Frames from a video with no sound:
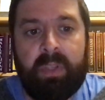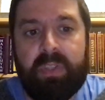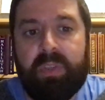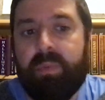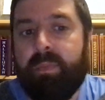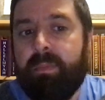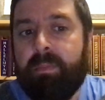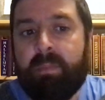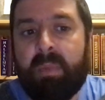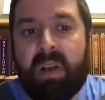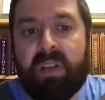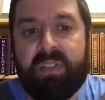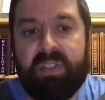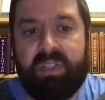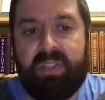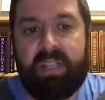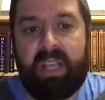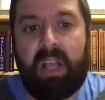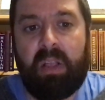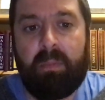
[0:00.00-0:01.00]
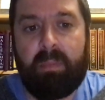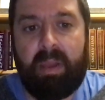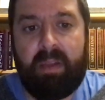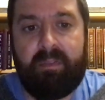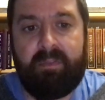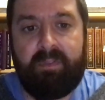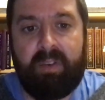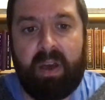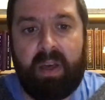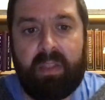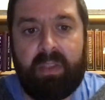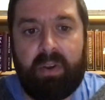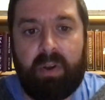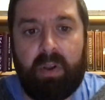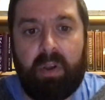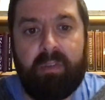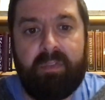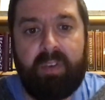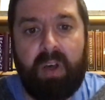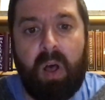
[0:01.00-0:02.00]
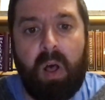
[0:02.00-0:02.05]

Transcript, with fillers: You must tell my father of